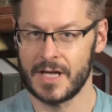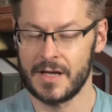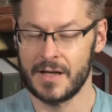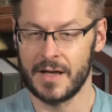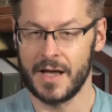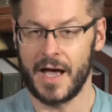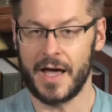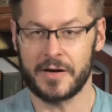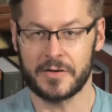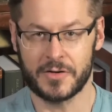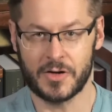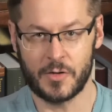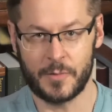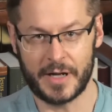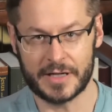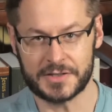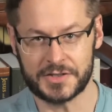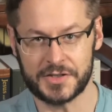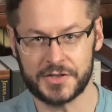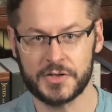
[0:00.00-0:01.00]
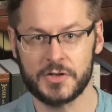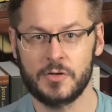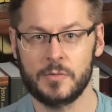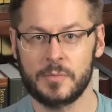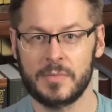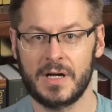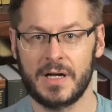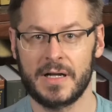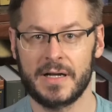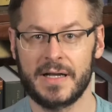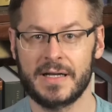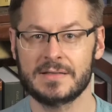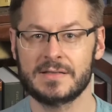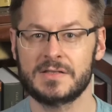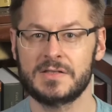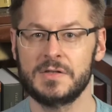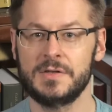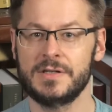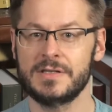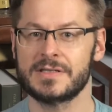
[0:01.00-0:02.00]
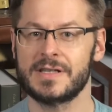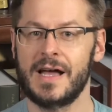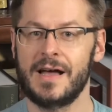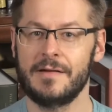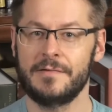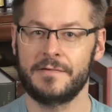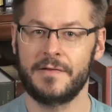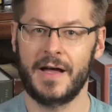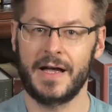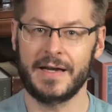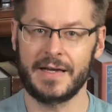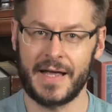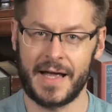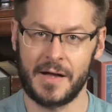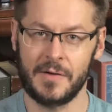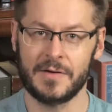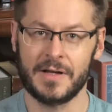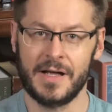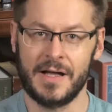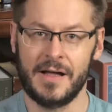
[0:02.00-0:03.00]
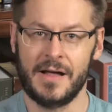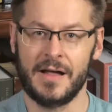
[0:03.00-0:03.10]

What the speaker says: I don't know about you, but as soon as I find out